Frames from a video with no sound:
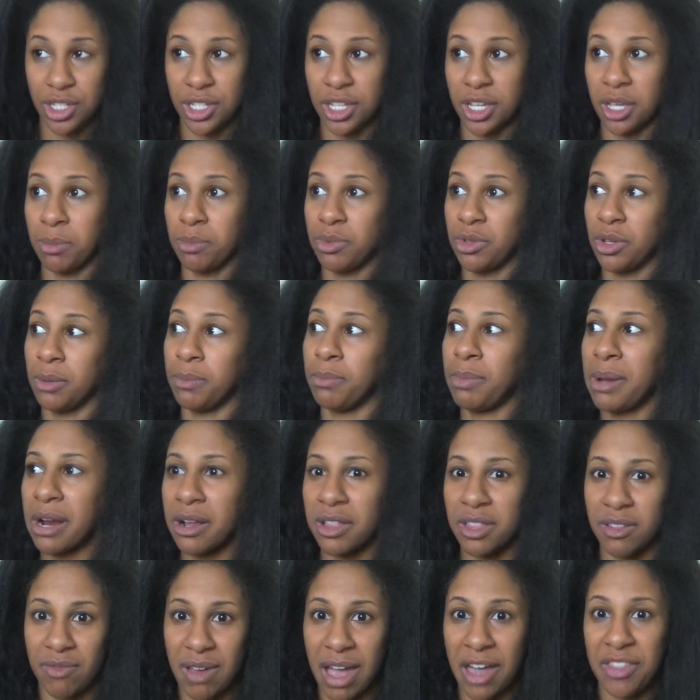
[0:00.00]
to, to
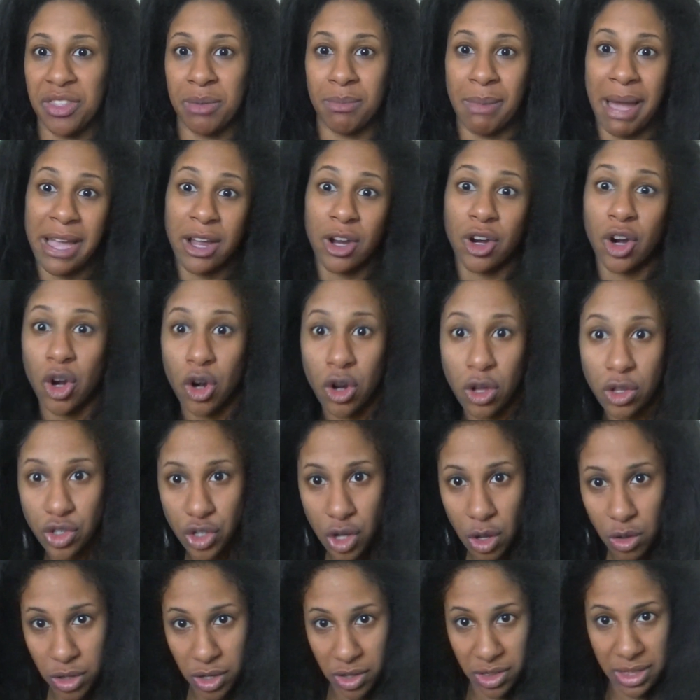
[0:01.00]
compare the fact that my curls
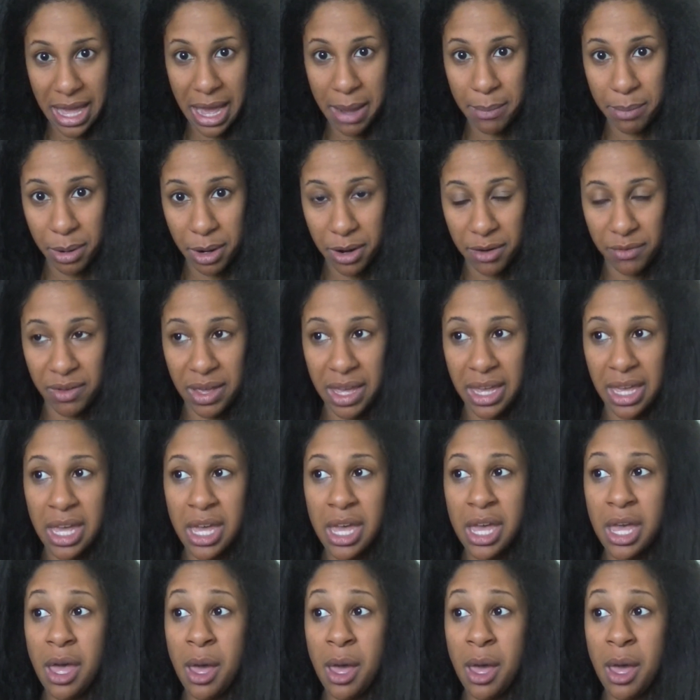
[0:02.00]
don't look that perfect.